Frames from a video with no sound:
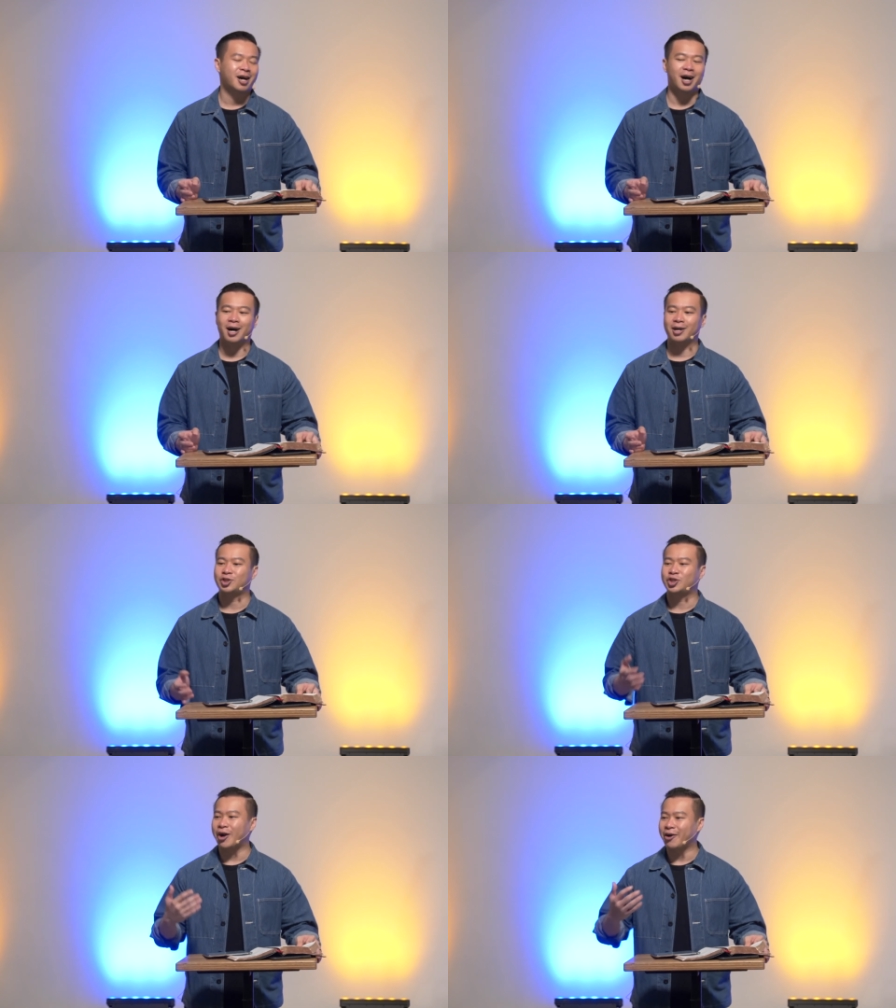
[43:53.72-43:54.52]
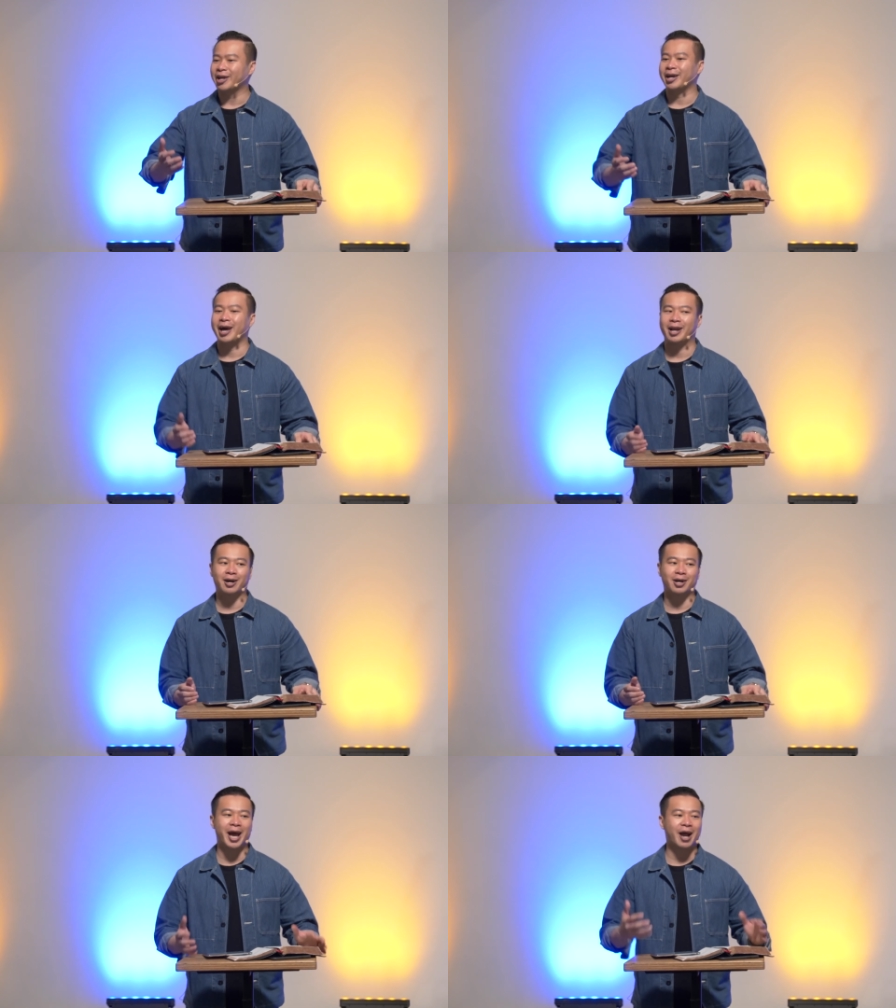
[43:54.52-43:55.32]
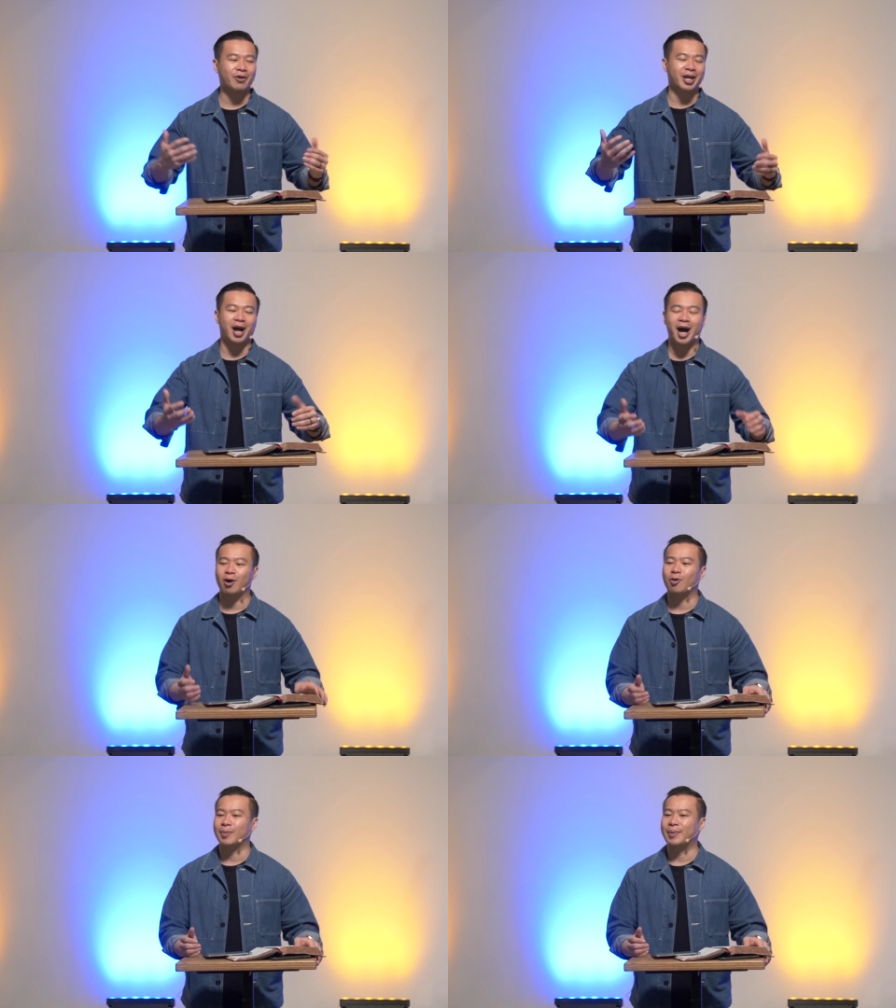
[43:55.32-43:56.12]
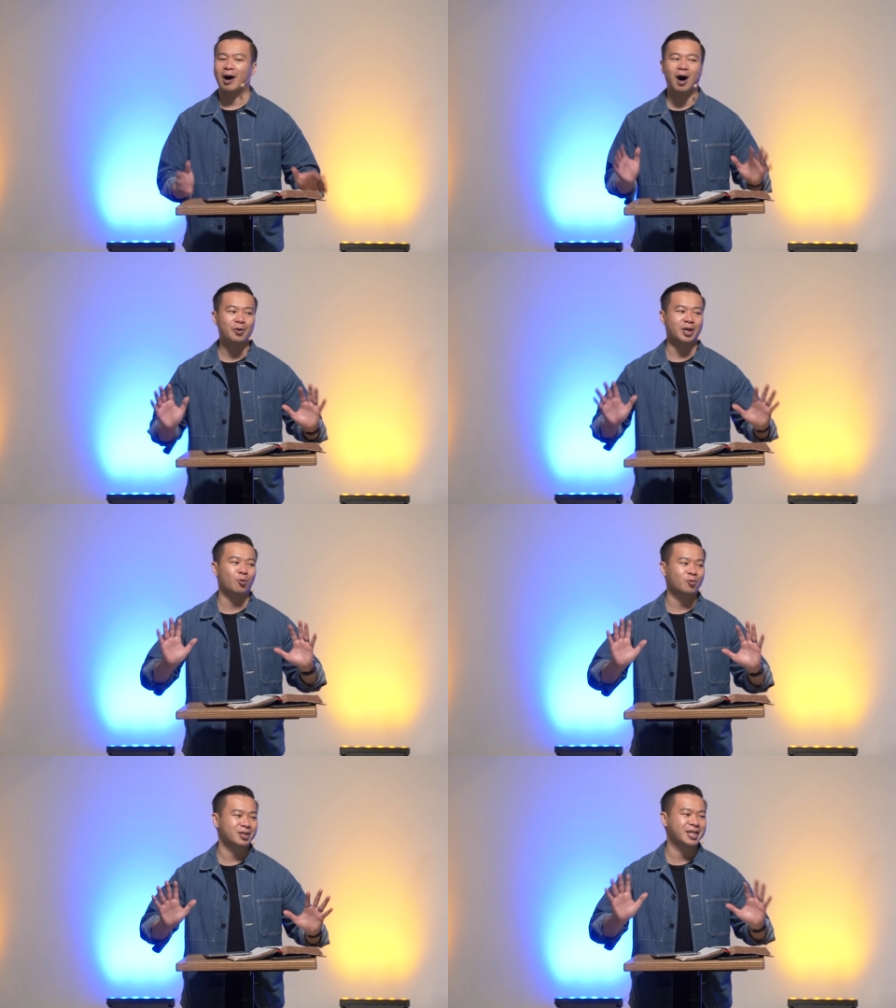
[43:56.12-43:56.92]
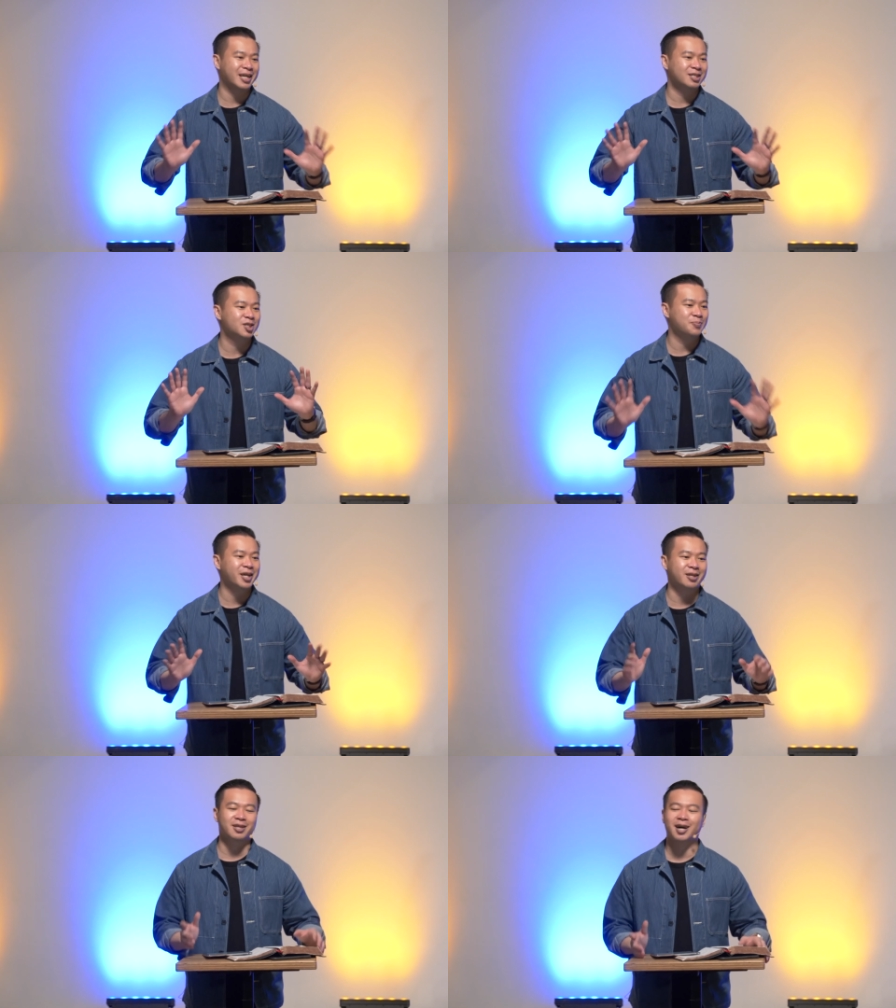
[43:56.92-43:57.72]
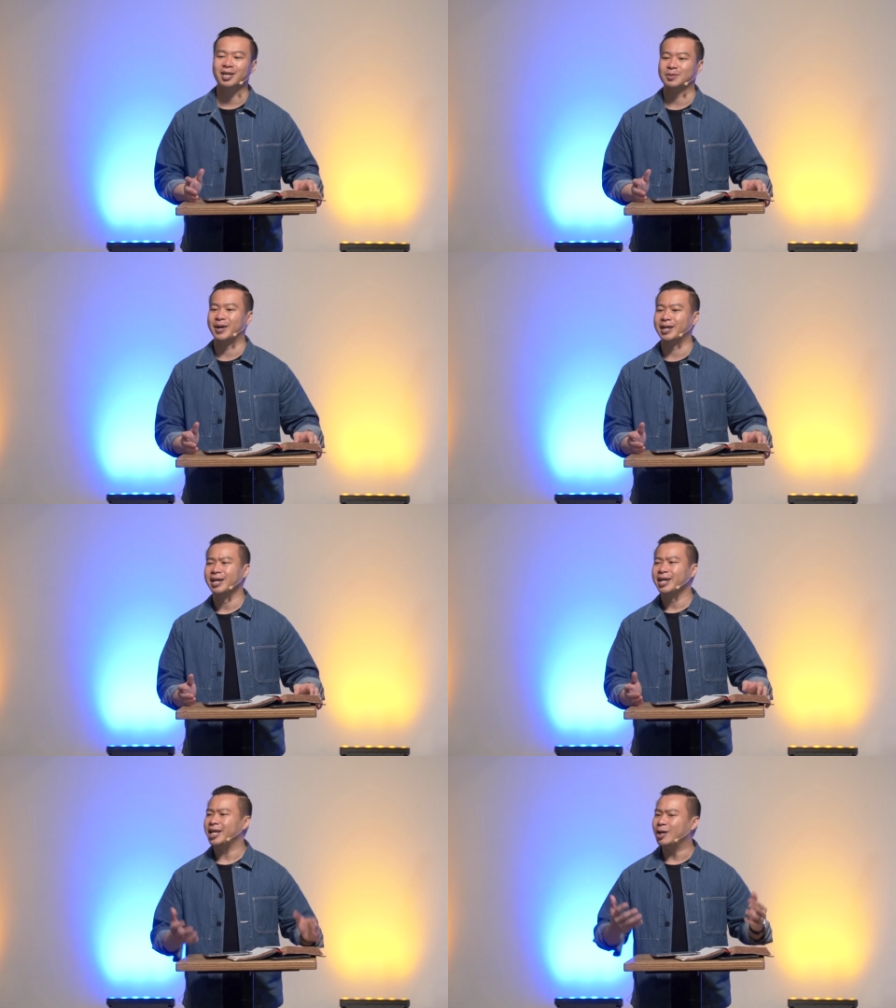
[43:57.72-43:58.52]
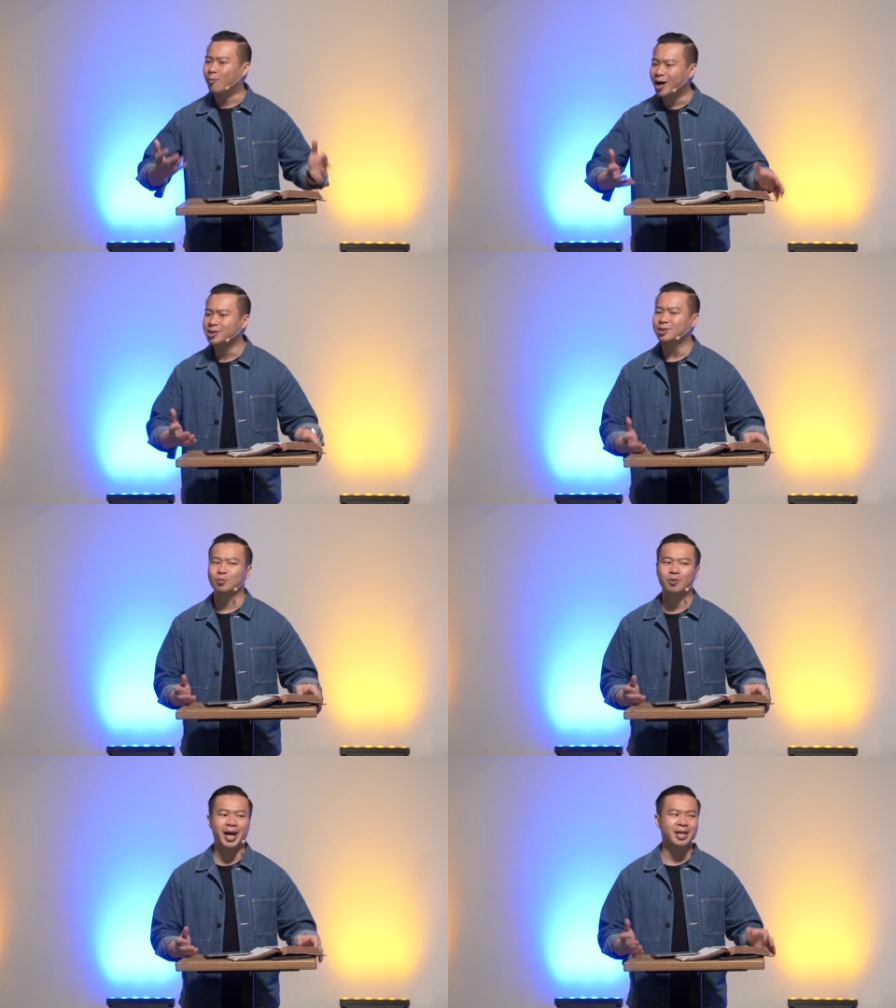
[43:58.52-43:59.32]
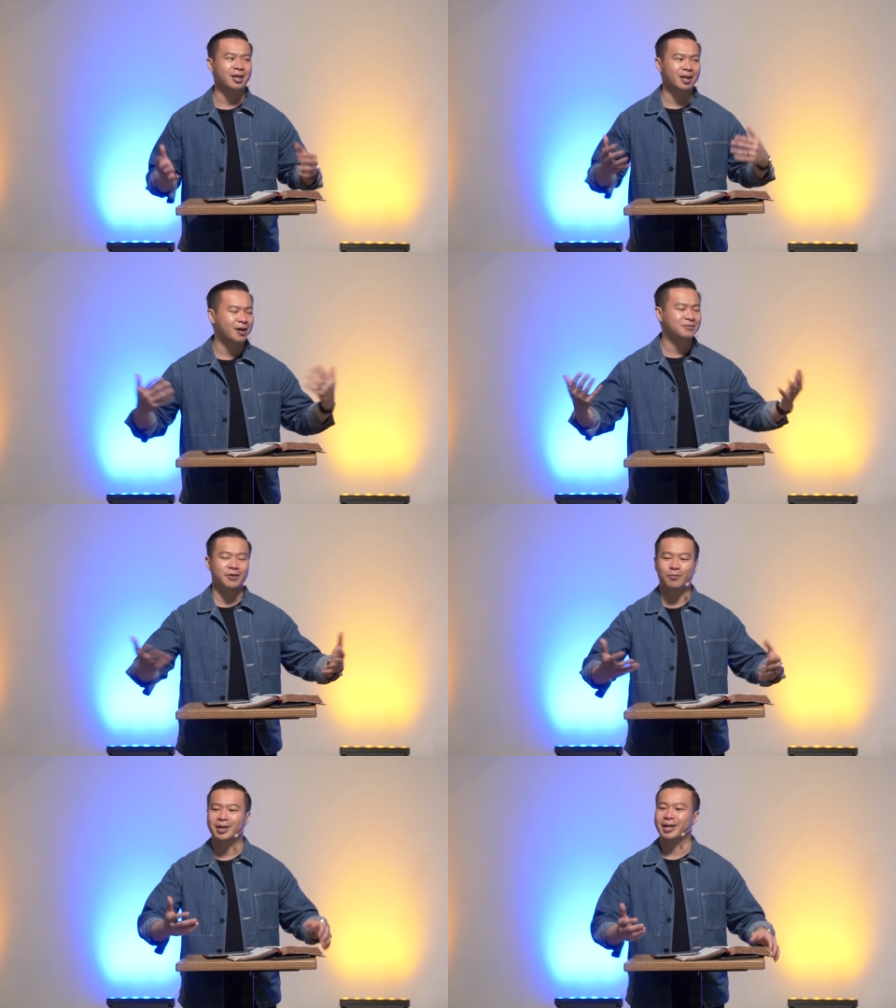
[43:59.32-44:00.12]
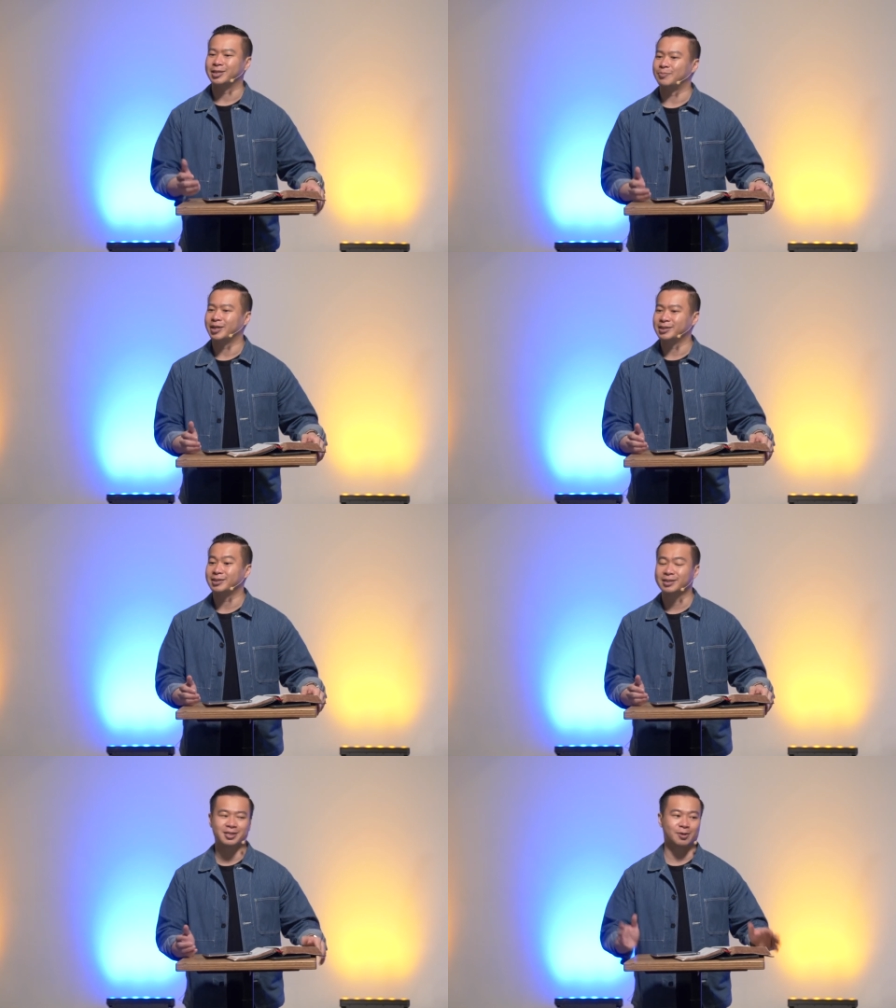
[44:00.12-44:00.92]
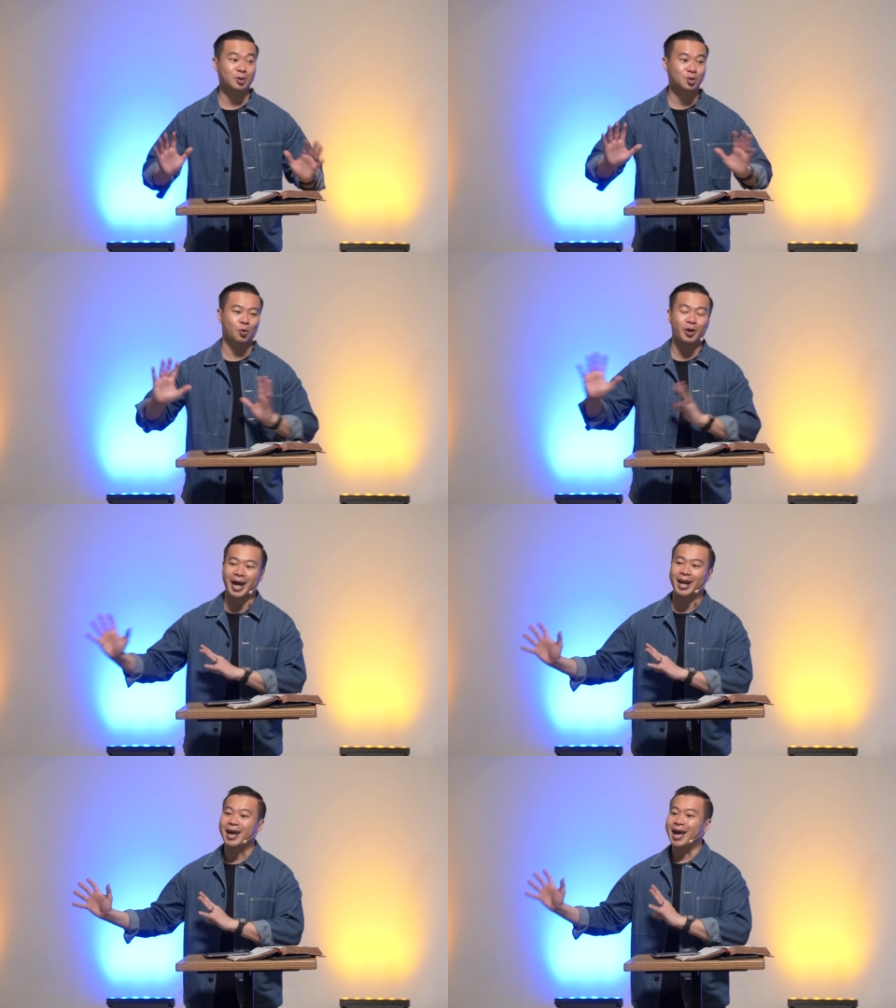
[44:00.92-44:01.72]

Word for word: uh, sharing at a gathering in IHOP about how he, don't, he doesn't speak in tongues, but he wants to and he loves everyone as brothers and sisters. I want to show that